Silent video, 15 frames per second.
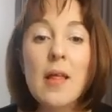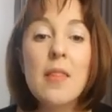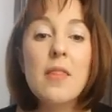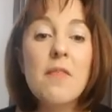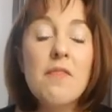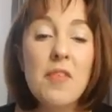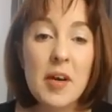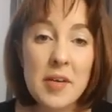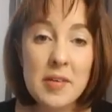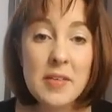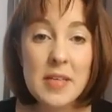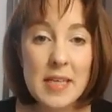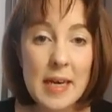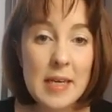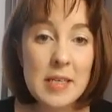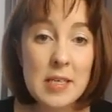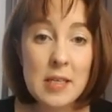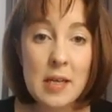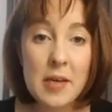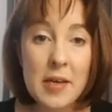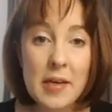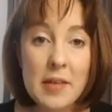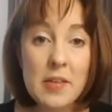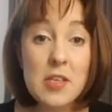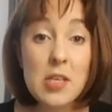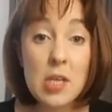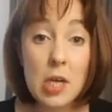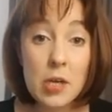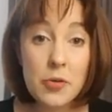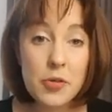The final stage is looking at the
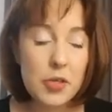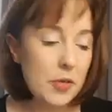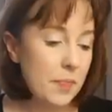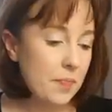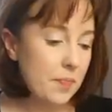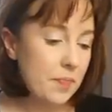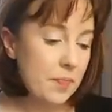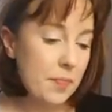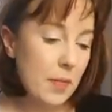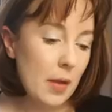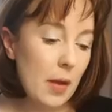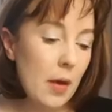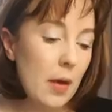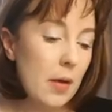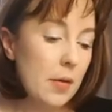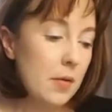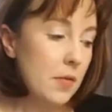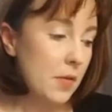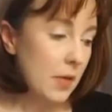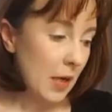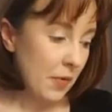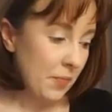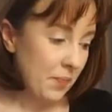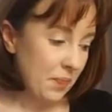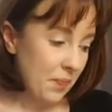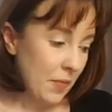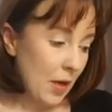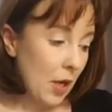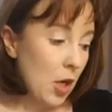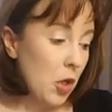solution. So
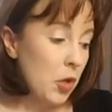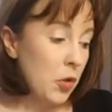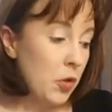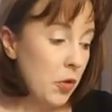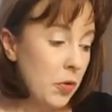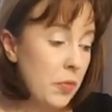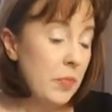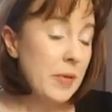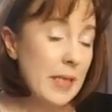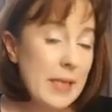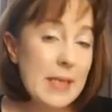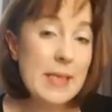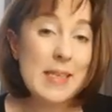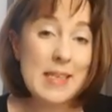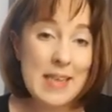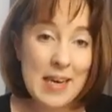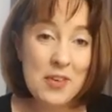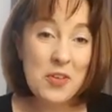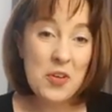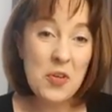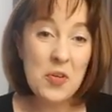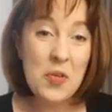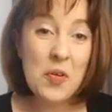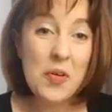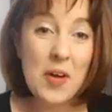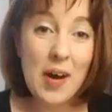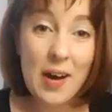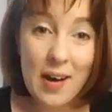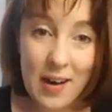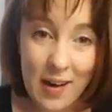you need to tell your
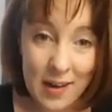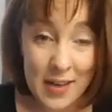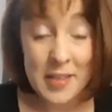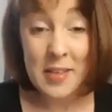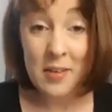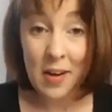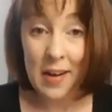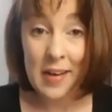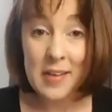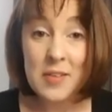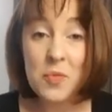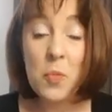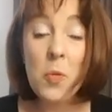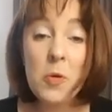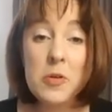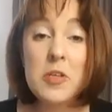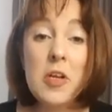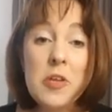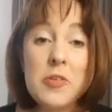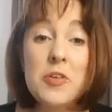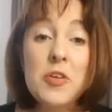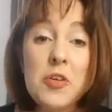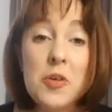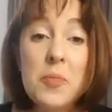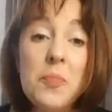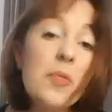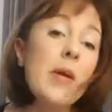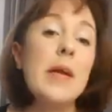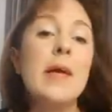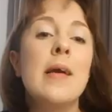ideal clients what solution you
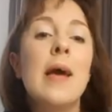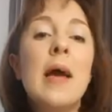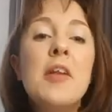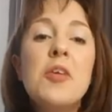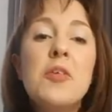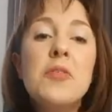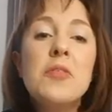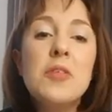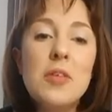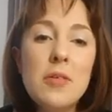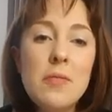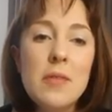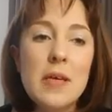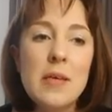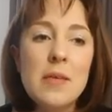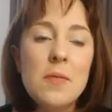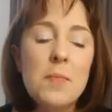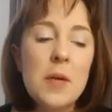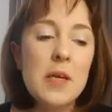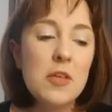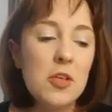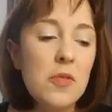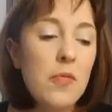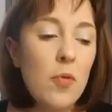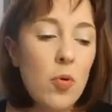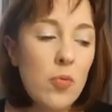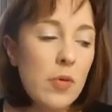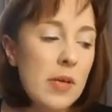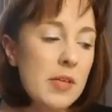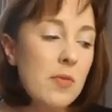bring, and you can do this because you've
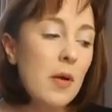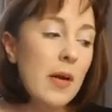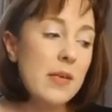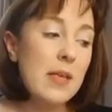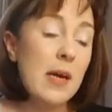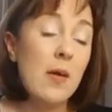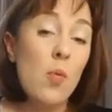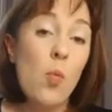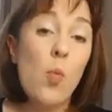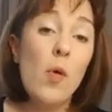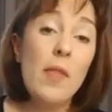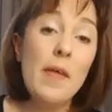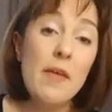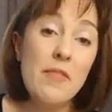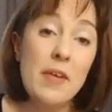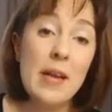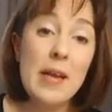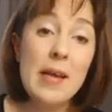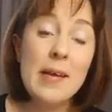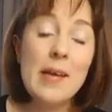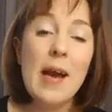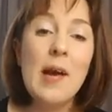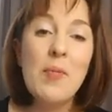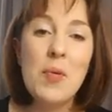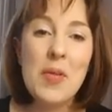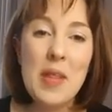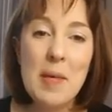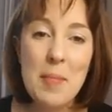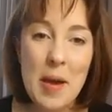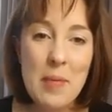already worked out what they're feeling and what
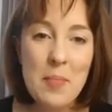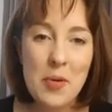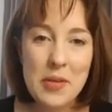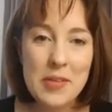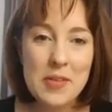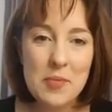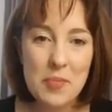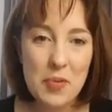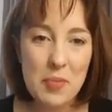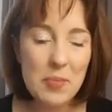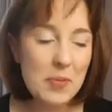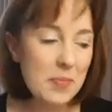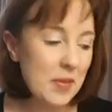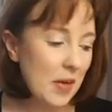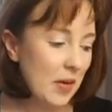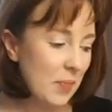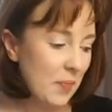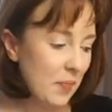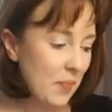their pain points and problems are.